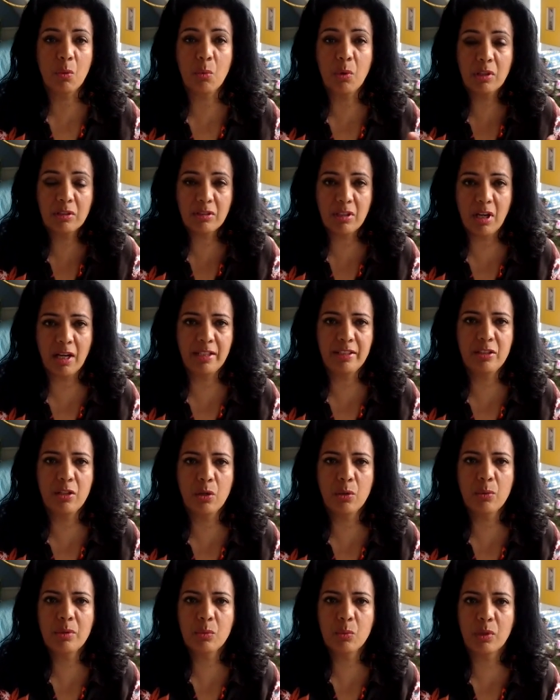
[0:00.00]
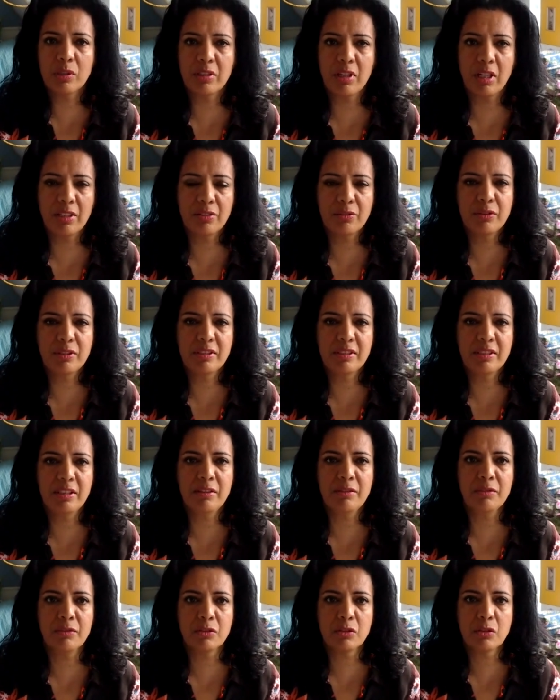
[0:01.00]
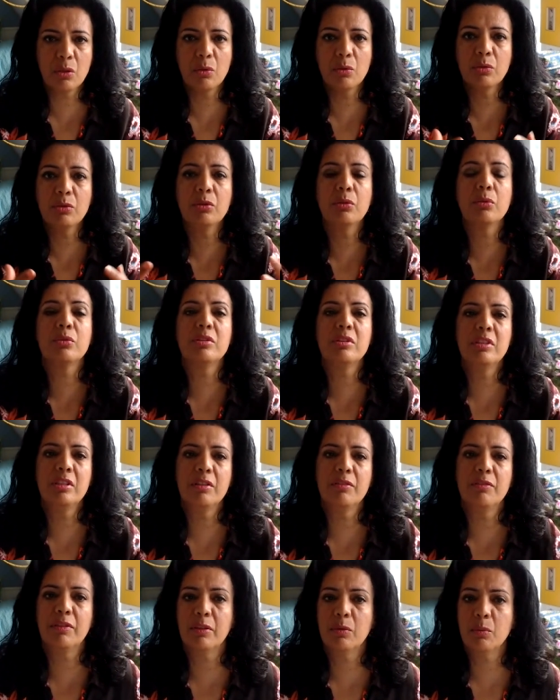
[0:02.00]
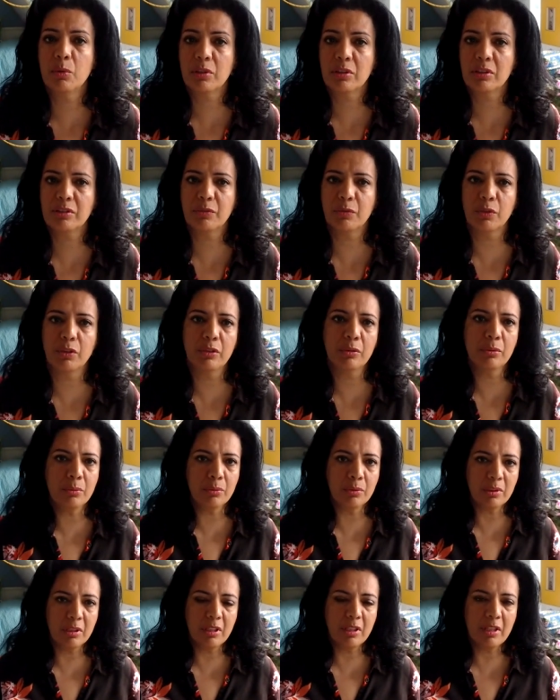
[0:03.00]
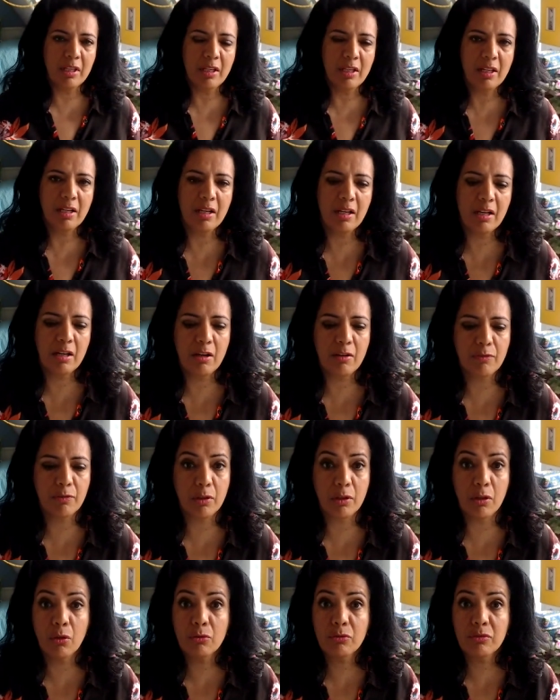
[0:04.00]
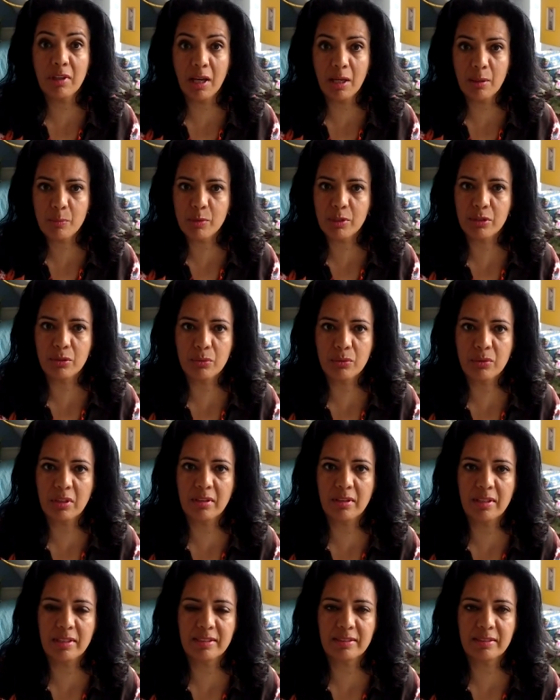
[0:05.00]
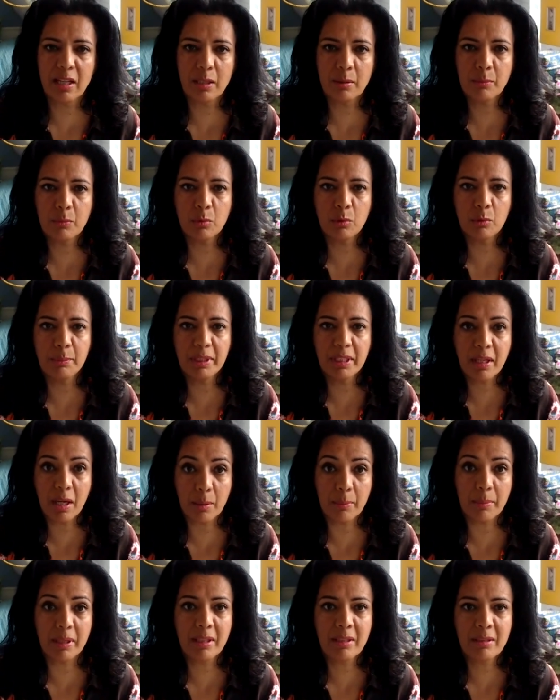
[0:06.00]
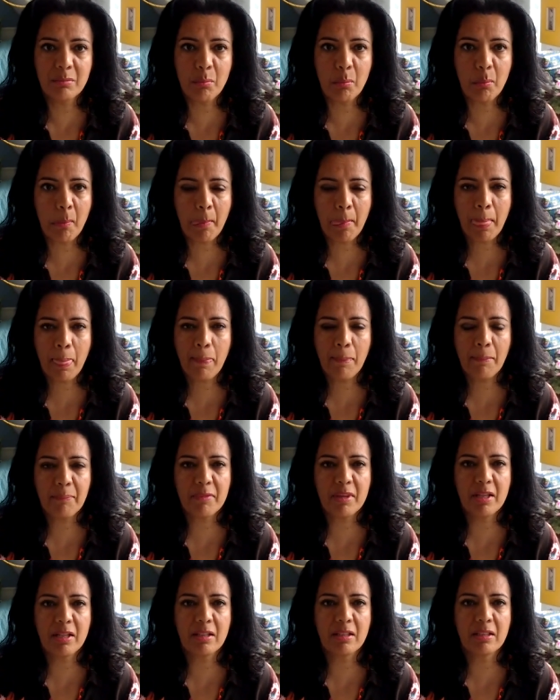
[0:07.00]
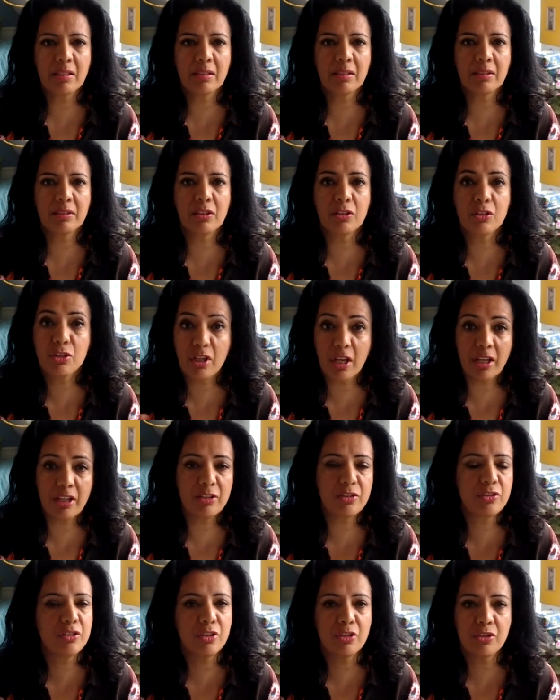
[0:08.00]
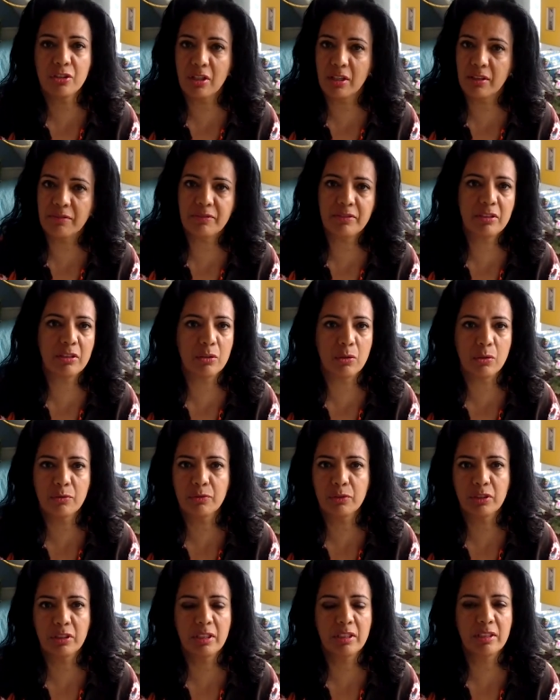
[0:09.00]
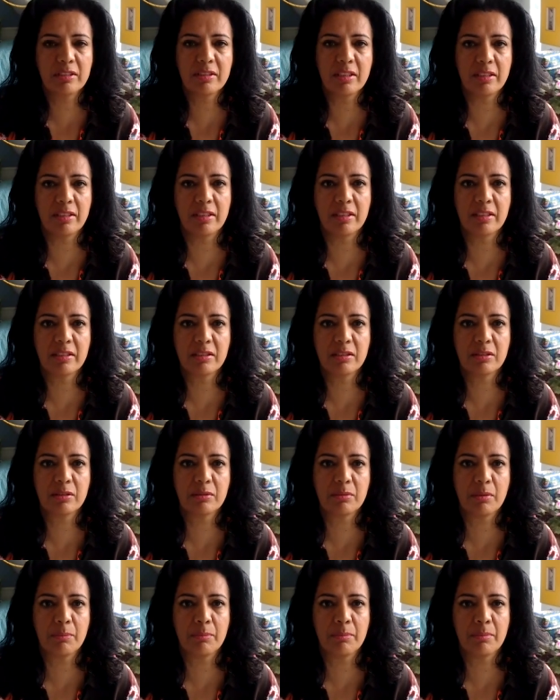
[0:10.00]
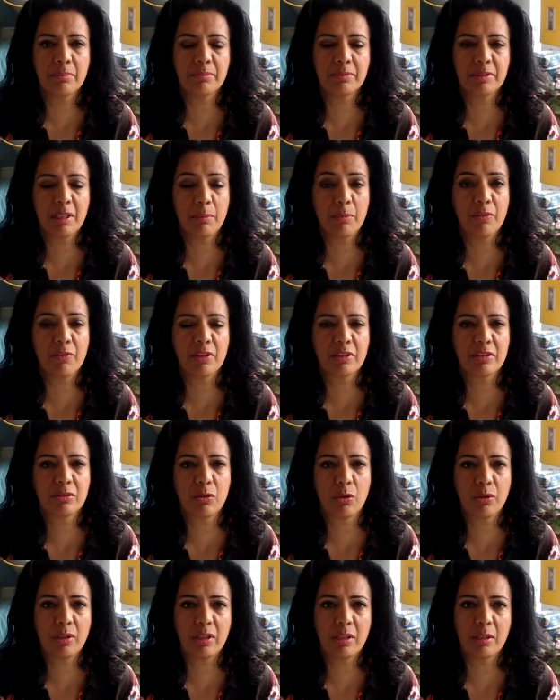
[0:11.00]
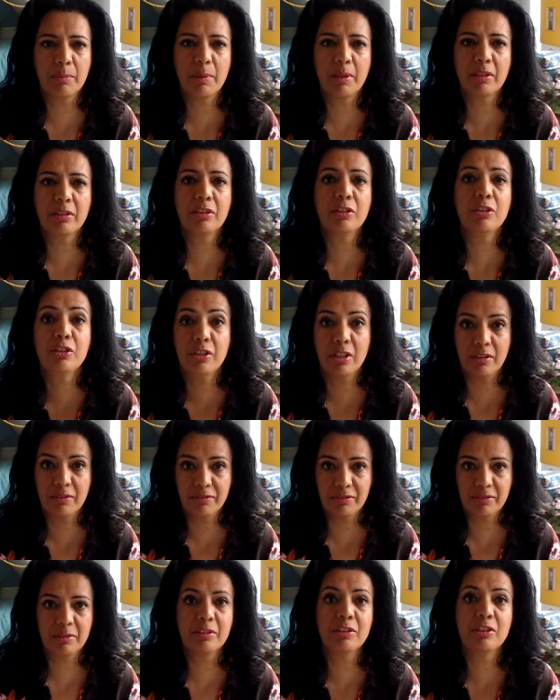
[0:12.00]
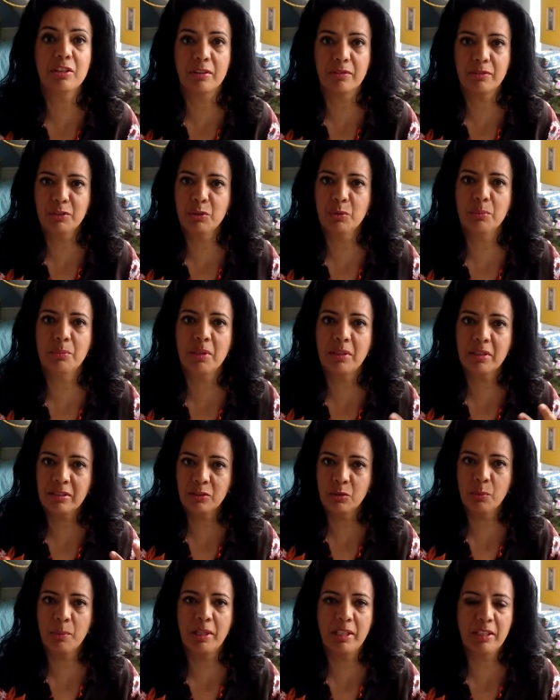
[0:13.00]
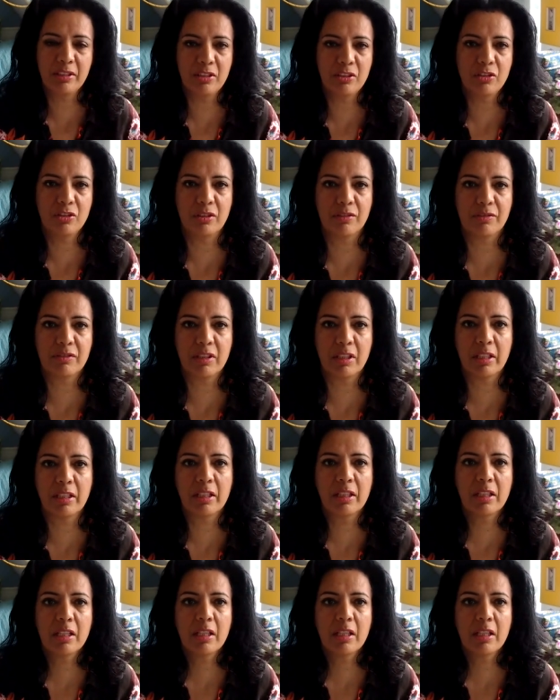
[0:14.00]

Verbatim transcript: what I know and what I receive, so you see if it works for you. Uh, for a long time, we knew that this time will be coming, uh, the change, the shift. You know, for years and years, mm, some of us talking about the shift, the shift. Human humanity is shifting.